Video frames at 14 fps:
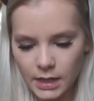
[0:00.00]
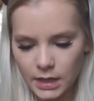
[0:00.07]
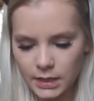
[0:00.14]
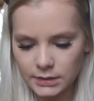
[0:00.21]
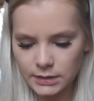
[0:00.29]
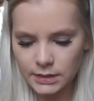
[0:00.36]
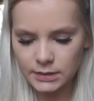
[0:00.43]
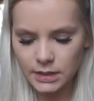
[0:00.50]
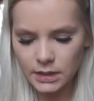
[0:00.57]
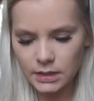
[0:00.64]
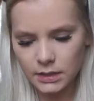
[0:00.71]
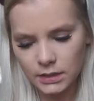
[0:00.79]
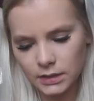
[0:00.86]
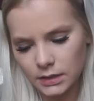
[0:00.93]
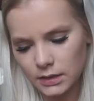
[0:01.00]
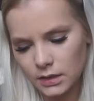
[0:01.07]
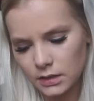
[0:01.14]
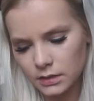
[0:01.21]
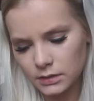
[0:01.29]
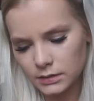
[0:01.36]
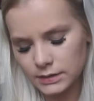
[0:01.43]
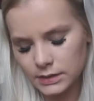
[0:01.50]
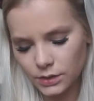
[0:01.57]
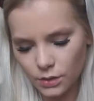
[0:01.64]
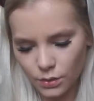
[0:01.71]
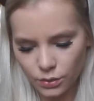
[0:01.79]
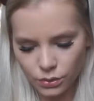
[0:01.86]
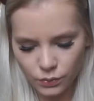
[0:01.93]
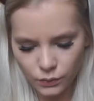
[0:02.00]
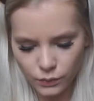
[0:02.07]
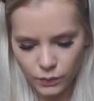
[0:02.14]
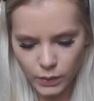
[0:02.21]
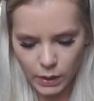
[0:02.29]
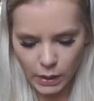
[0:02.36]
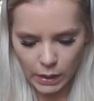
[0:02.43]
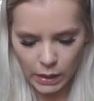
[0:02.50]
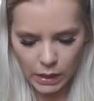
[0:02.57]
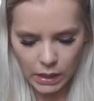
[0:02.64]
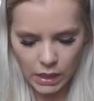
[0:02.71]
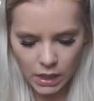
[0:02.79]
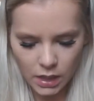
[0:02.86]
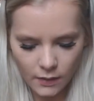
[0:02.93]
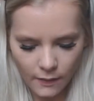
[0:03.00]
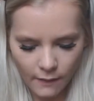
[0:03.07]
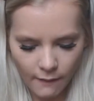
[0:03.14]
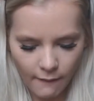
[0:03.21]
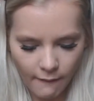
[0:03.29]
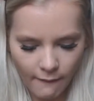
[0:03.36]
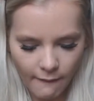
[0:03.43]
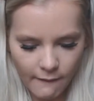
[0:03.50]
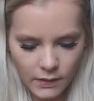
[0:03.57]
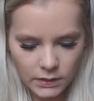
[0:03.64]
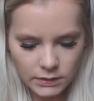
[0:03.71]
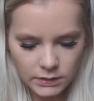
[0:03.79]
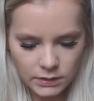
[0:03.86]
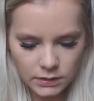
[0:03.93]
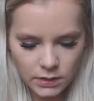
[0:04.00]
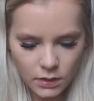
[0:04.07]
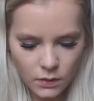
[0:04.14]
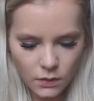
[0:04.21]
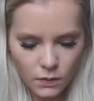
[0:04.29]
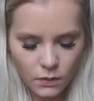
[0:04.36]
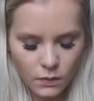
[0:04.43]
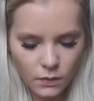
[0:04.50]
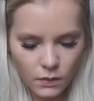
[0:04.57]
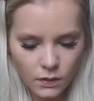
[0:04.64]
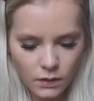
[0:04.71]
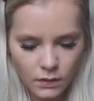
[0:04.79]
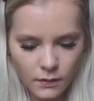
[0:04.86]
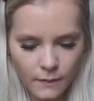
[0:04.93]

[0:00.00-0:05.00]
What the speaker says: This is the 03. So